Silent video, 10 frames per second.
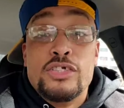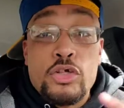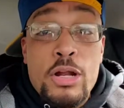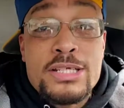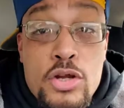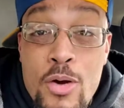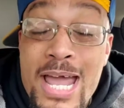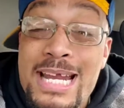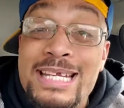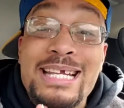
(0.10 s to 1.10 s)
So let's go
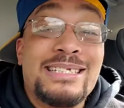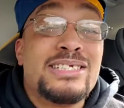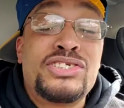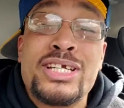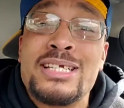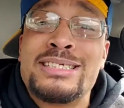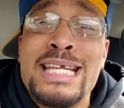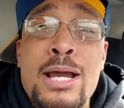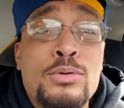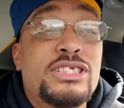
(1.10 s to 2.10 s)
ahead and get in this chicken
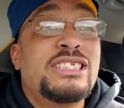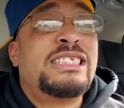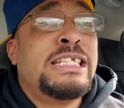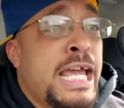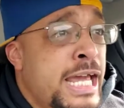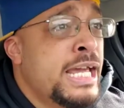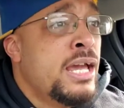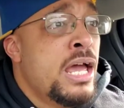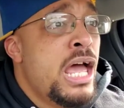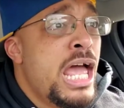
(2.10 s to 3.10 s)
sandwich and see
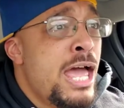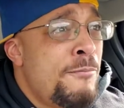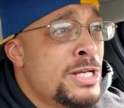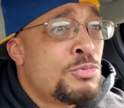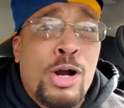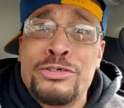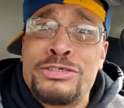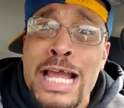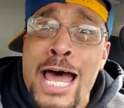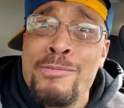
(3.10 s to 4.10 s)
if it's worth
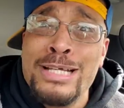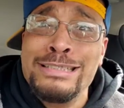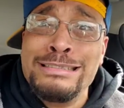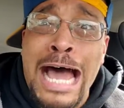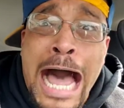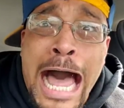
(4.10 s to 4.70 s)
$7.